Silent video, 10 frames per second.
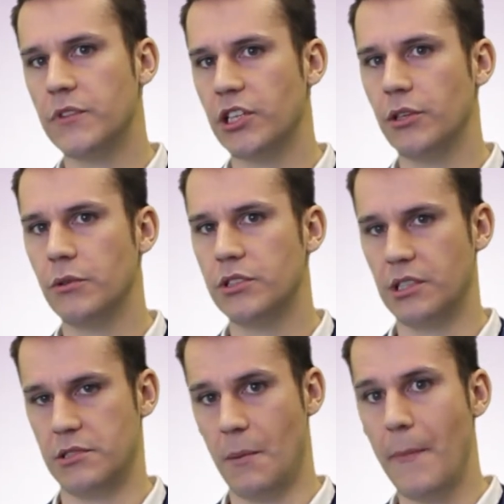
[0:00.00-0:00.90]

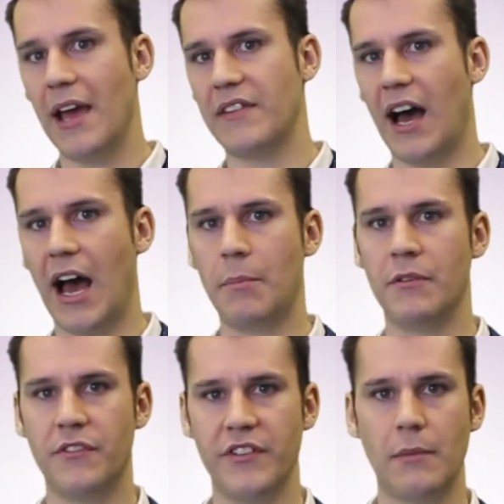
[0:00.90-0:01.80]
to make that
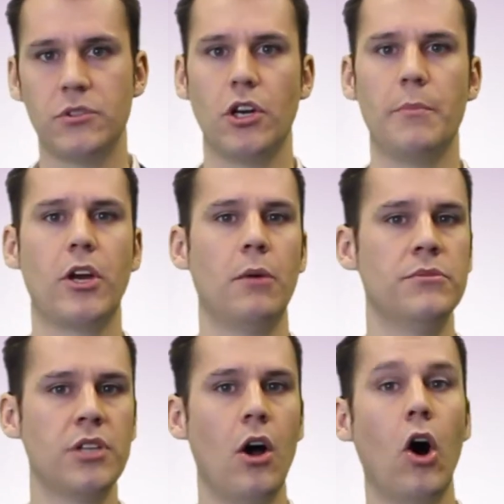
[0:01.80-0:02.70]
happen for them. So it
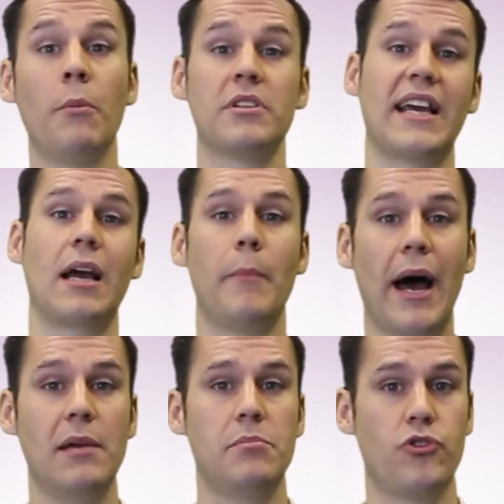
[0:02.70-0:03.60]
becomes almost like a
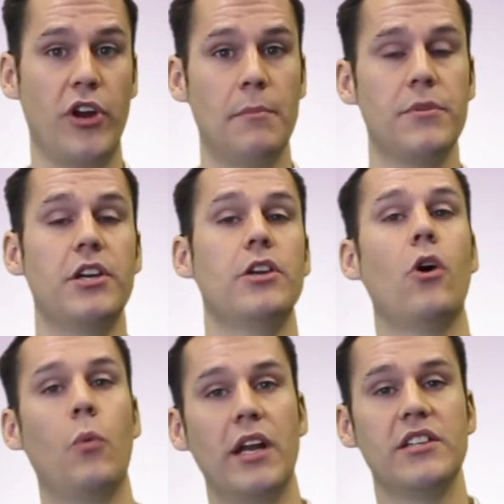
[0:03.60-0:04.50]
pipe dream that you're
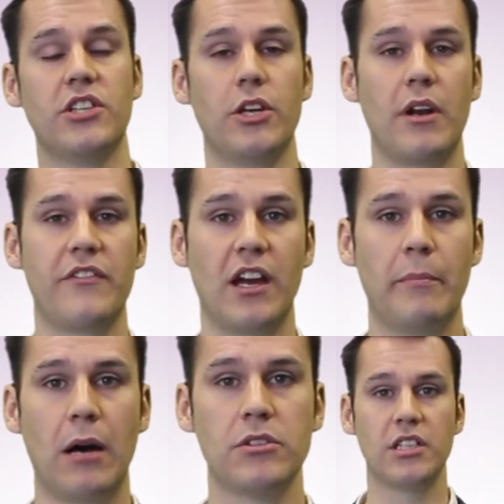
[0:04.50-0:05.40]
not willing to do anything
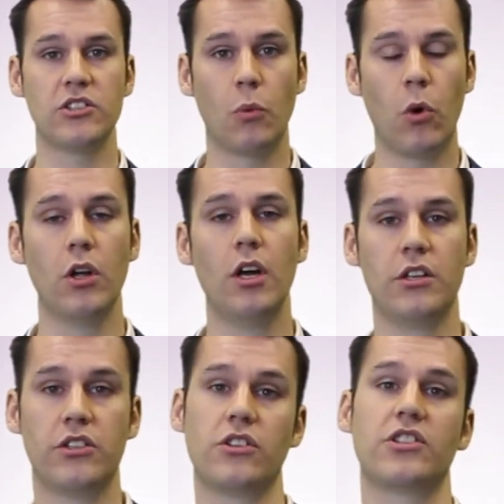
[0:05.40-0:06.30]
about it. So what
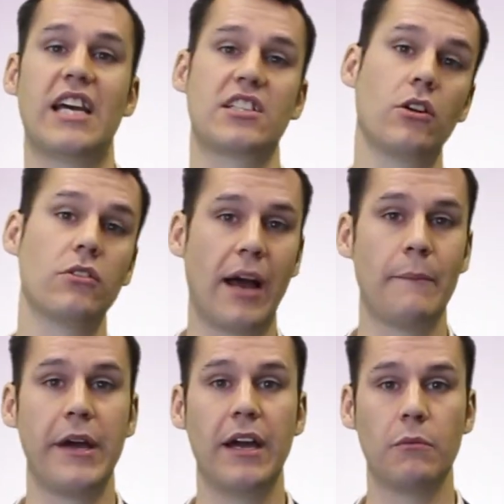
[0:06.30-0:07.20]
the successful
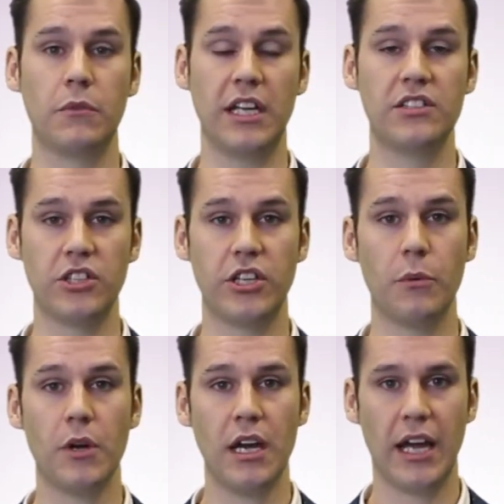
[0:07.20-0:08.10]
campaign needs to
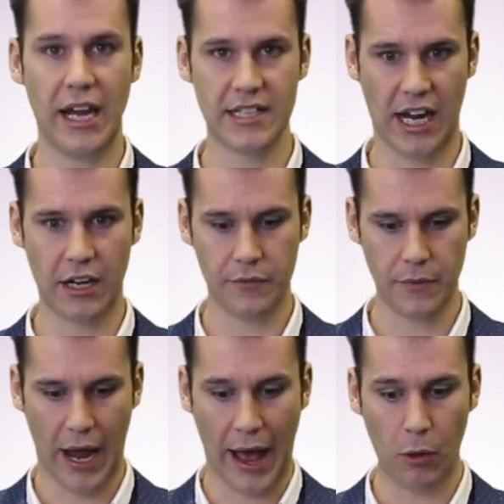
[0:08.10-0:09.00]
do is kind of
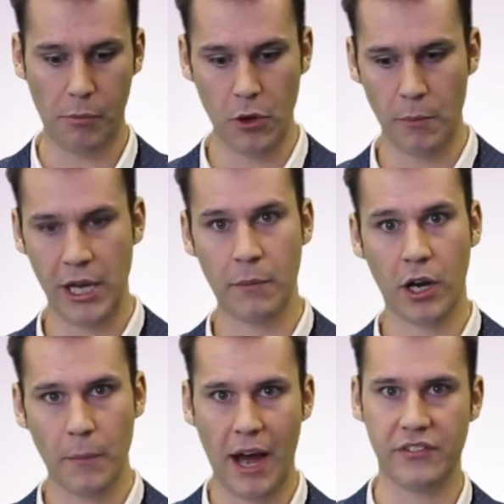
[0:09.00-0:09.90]
help young people
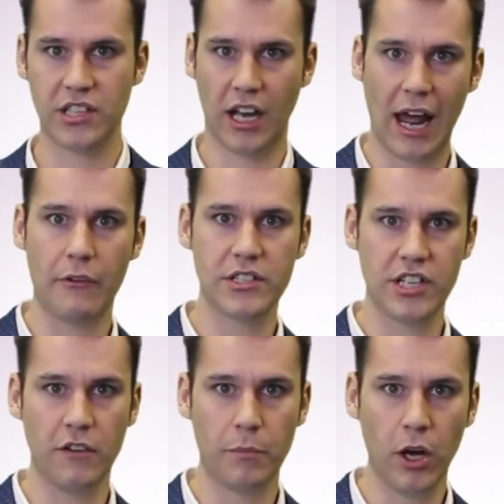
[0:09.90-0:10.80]
on a path to
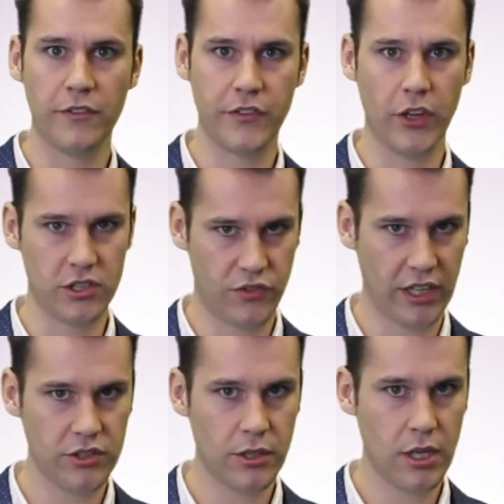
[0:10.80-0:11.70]
clarity of both of those
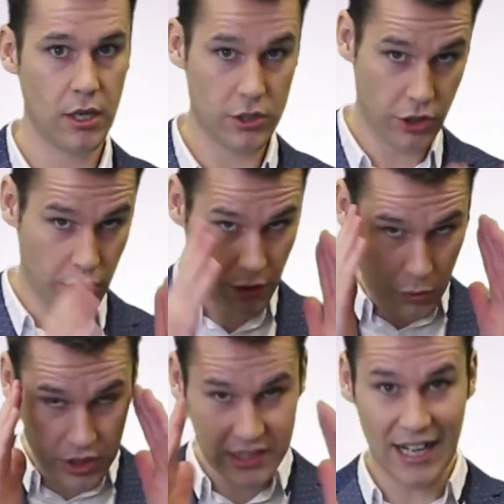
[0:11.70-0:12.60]
things, so
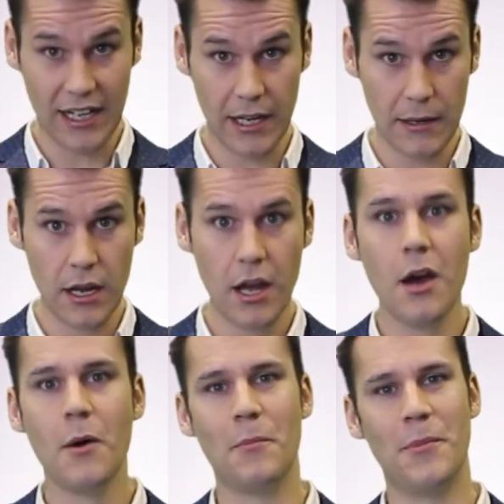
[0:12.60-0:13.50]
you understand it,
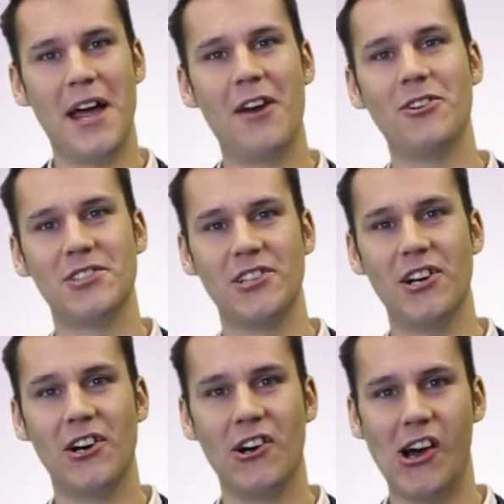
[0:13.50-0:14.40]
but then
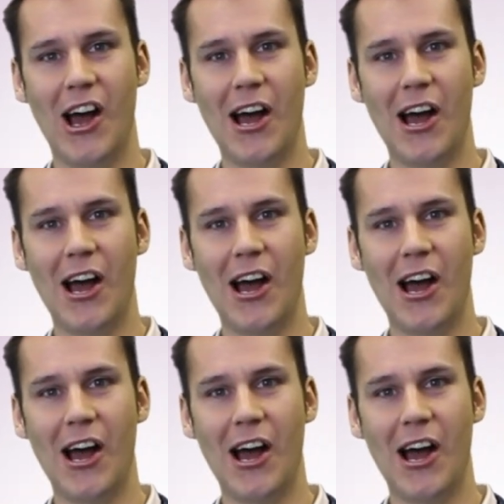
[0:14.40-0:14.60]
also